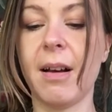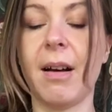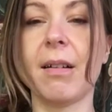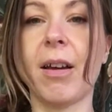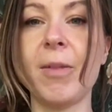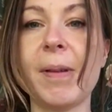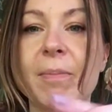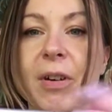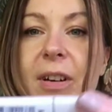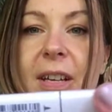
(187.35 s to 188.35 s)
are Copic
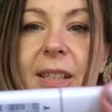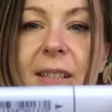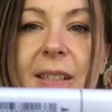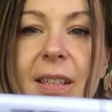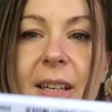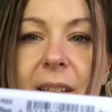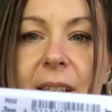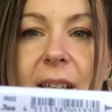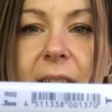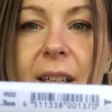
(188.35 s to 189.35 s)
markers.
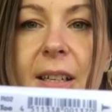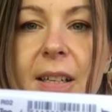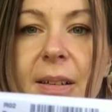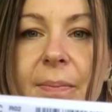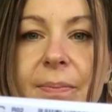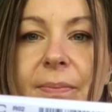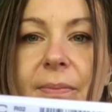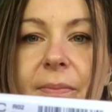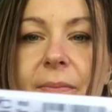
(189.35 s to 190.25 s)
No,